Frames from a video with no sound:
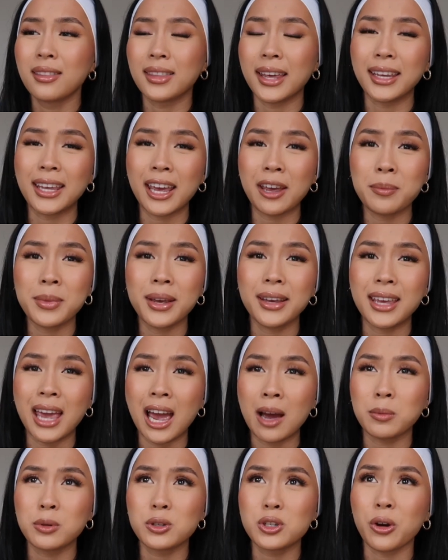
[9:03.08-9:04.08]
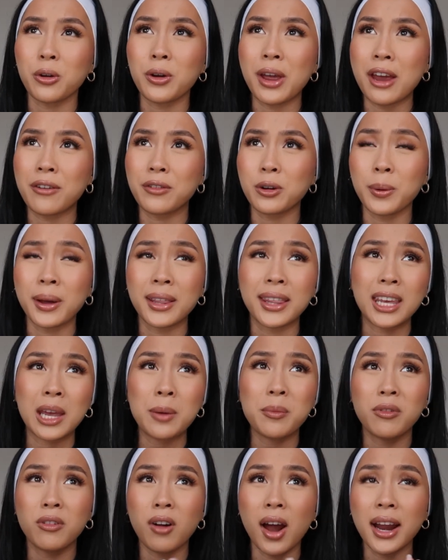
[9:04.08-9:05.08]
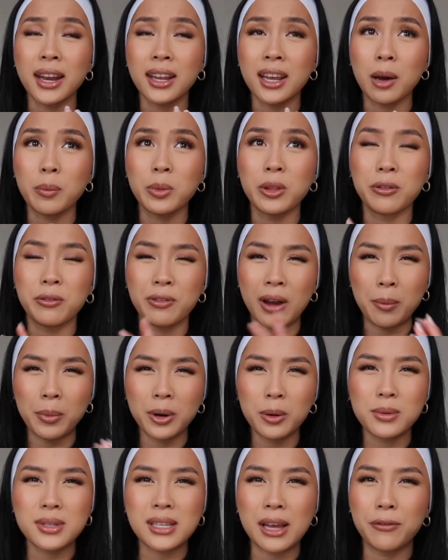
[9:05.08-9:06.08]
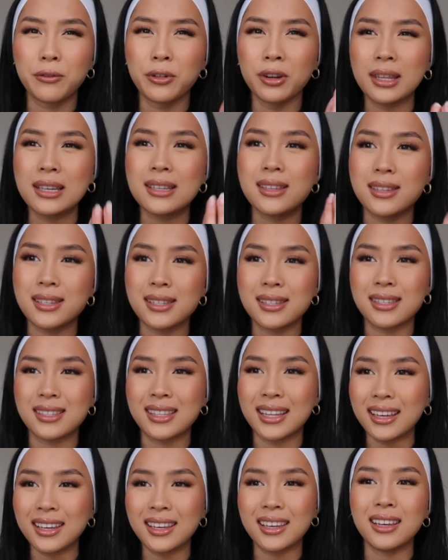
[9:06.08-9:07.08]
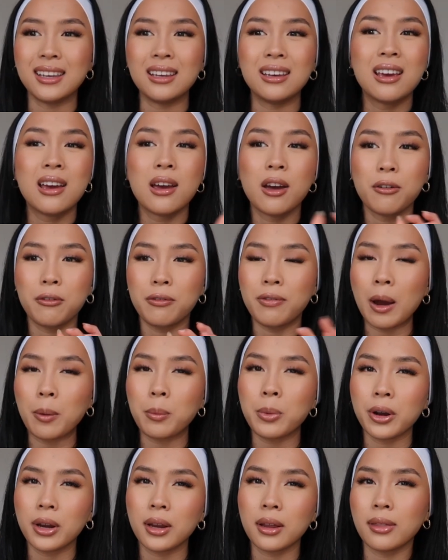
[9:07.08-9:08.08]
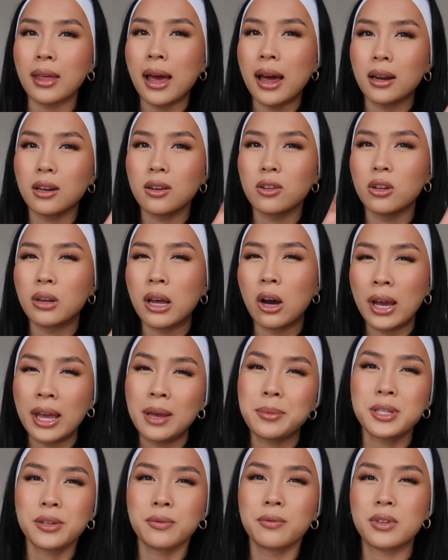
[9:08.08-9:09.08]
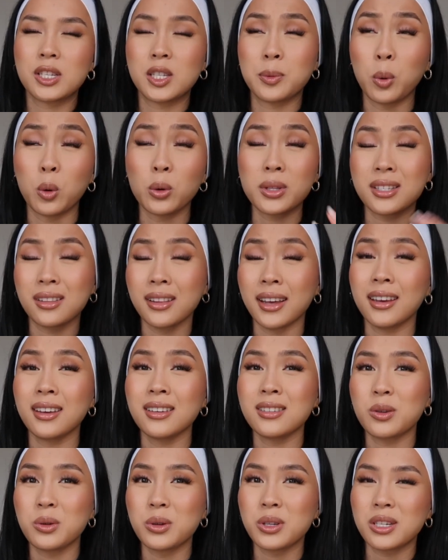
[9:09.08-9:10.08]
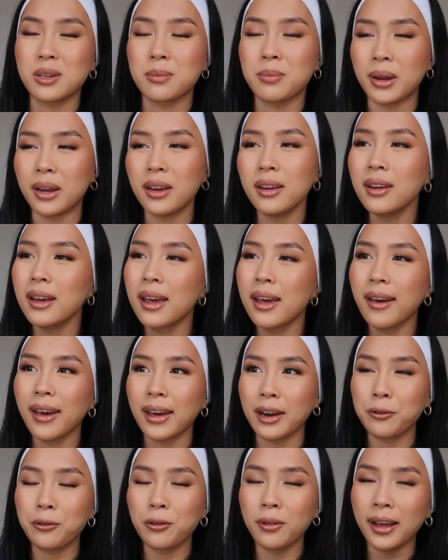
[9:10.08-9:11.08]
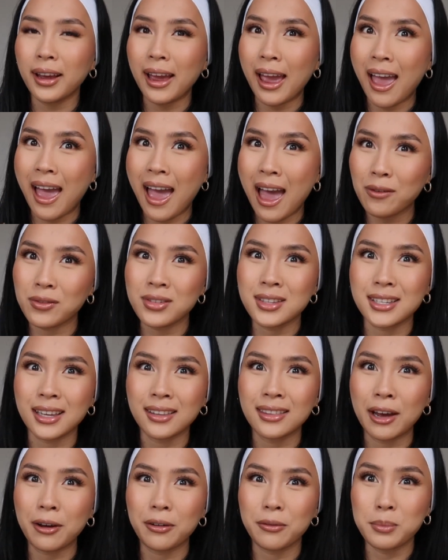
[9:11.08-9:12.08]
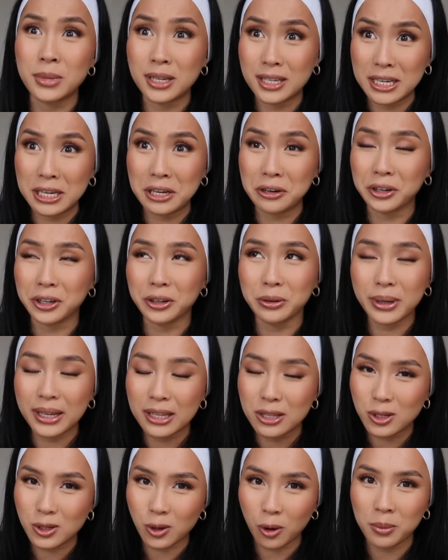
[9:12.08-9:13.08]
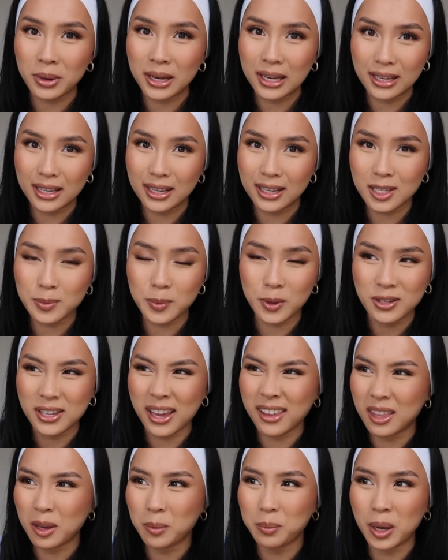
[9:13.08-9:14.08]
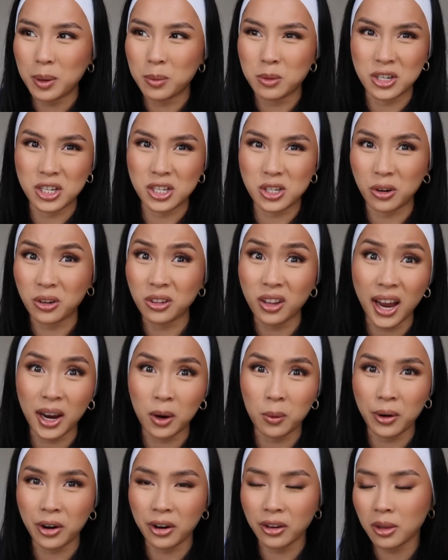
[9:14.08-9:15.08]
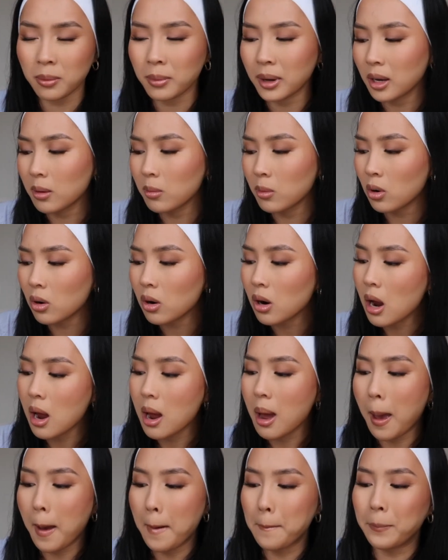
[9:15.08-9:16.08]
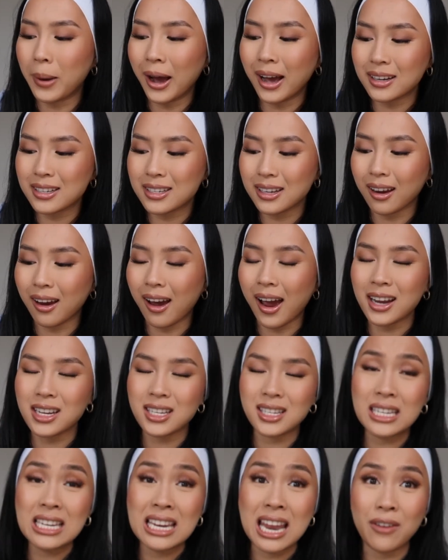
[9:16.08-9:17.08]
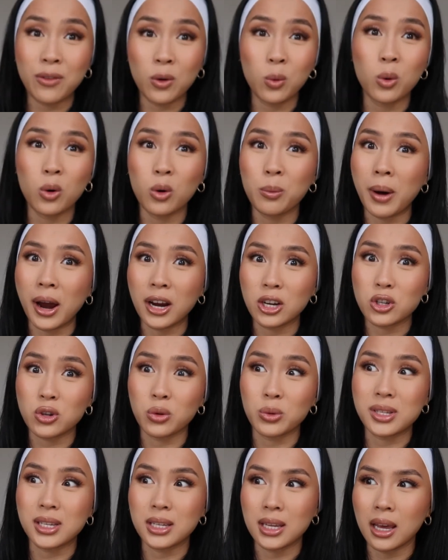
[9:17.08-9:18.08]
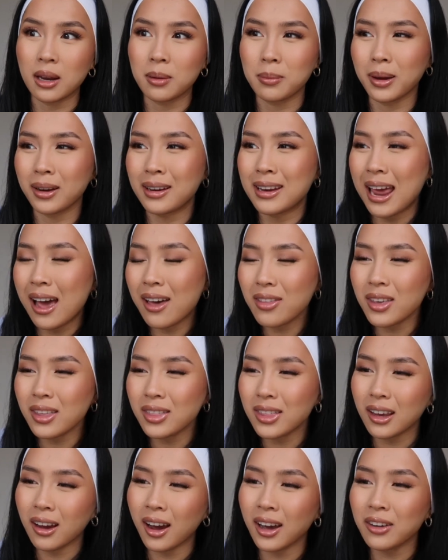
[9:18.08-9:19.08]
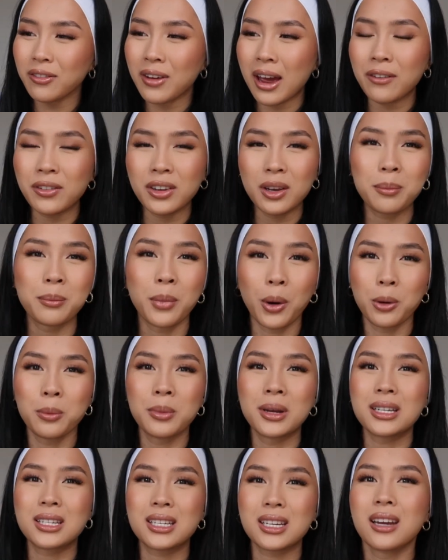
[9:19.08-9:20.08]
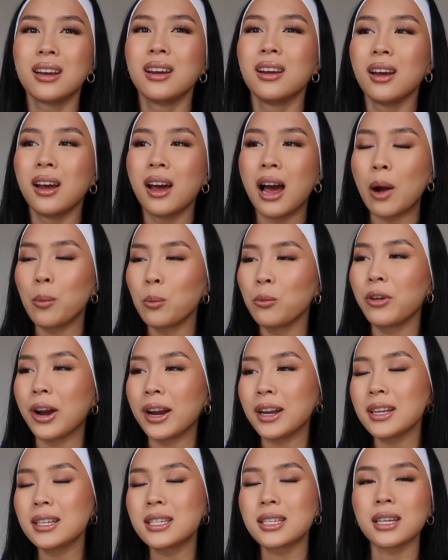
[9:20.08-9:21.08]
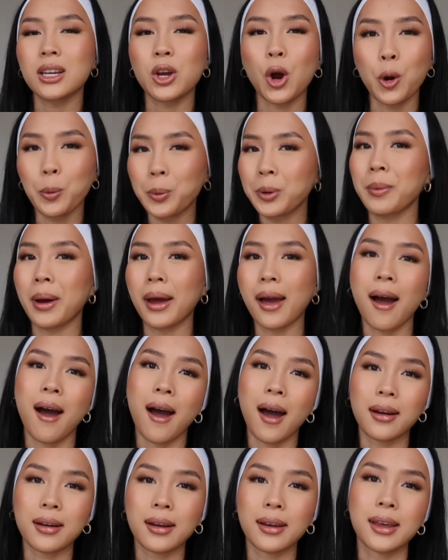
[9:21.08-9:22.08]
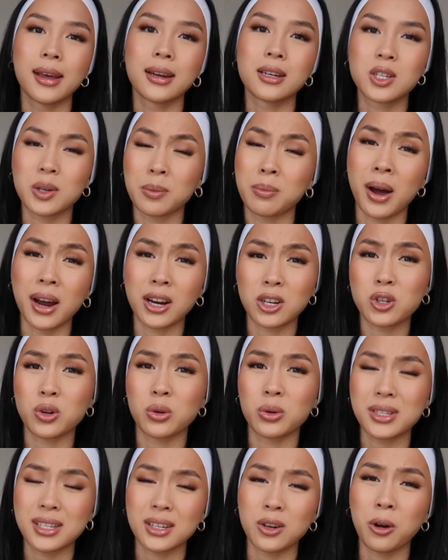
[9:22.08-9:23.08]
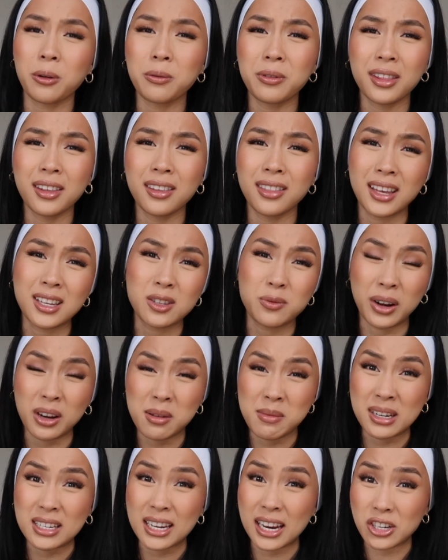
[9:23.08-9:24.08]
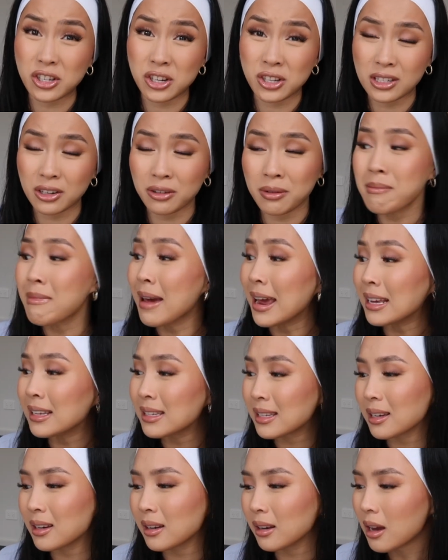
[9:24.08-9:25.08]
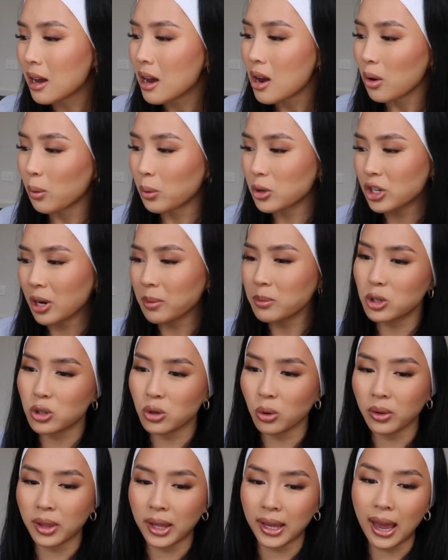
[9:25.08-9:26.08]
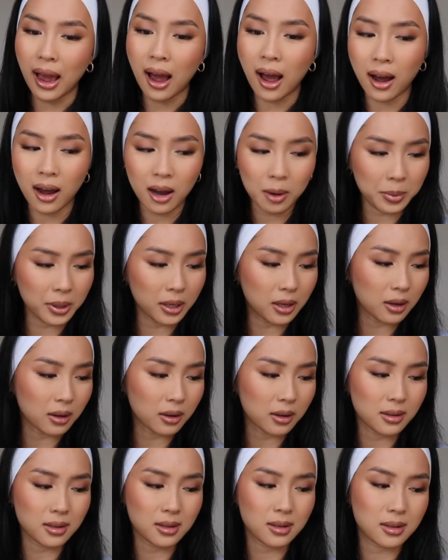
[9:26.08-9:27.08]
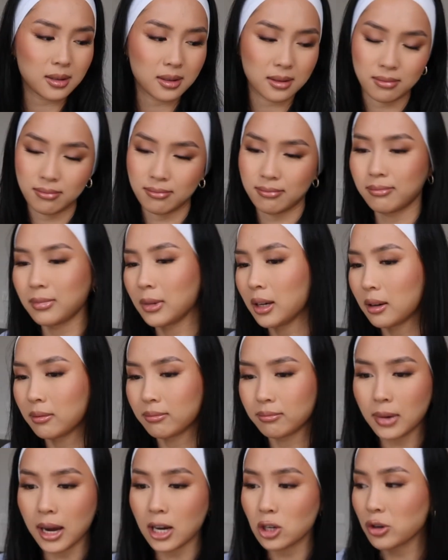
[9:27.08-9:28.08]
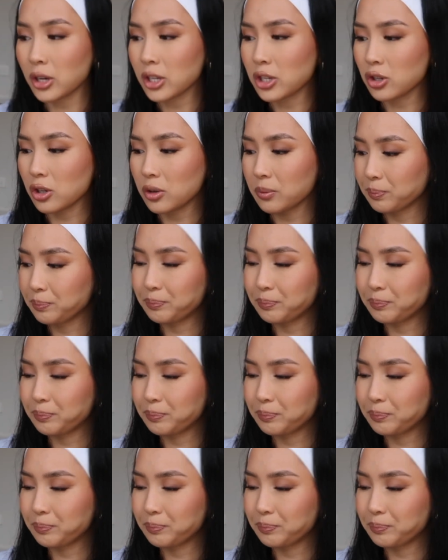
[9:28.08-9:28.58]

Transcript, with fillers: They gave me a camel toe everywhere. They kept riding up. The fabric was that really slinky fabric that heaps of sports leggings used to be and I feel like I haven't seen that material in so many years because I think people just don't like wearing them anymore but I just never wore bike shorts again but now that they're kind of having a moment I'm ready to open my heart again to bike shorts and hopefully these recommendations are amazing which I'm sure they are because yeah i trust you